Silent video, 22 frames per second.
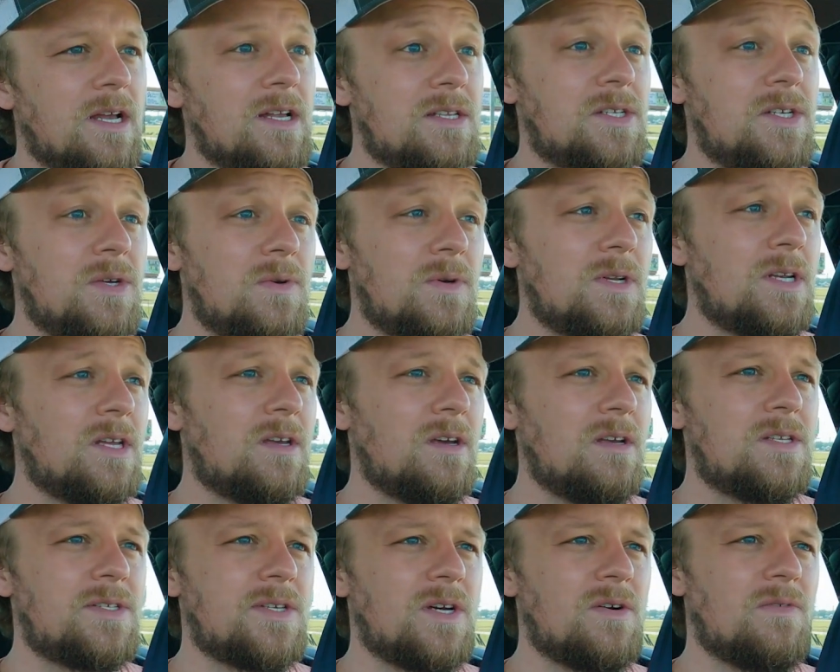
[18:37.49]
it's doing
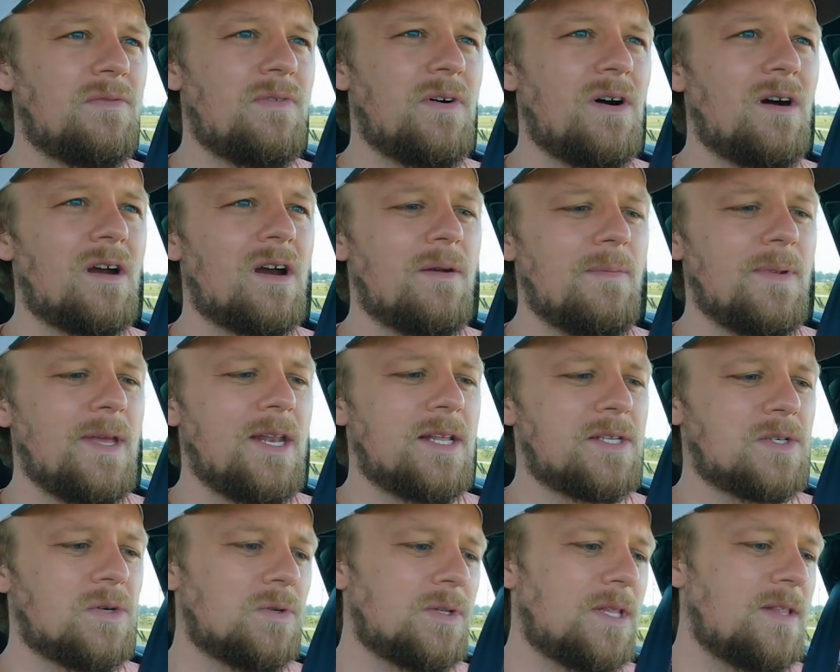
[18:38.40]
good so far. I mean,
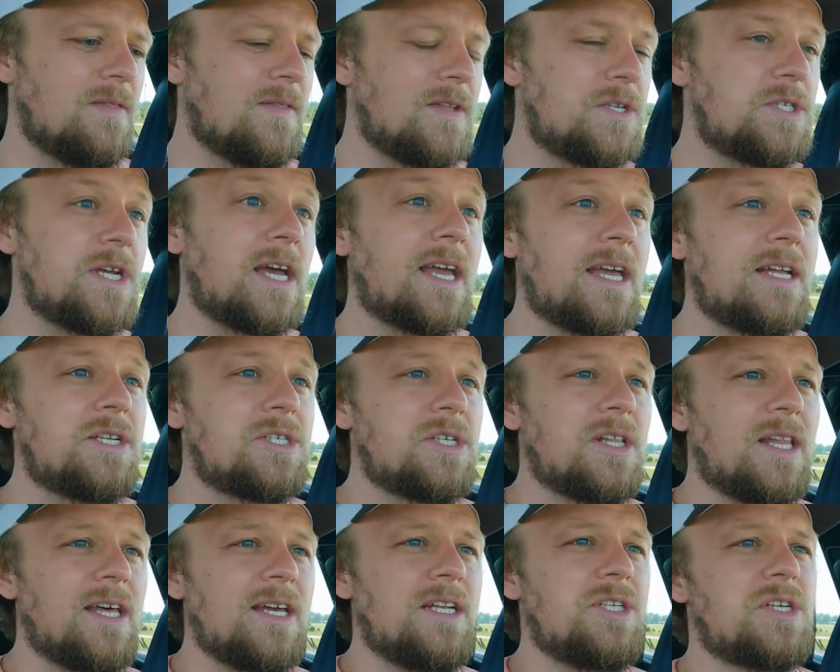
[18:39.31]
it's holding. The check
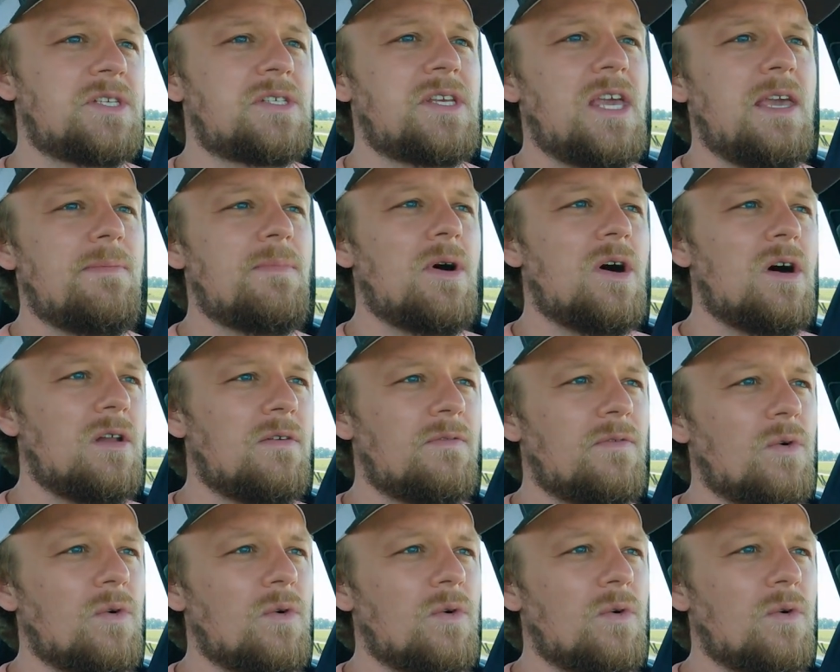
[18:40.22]
engine light just came on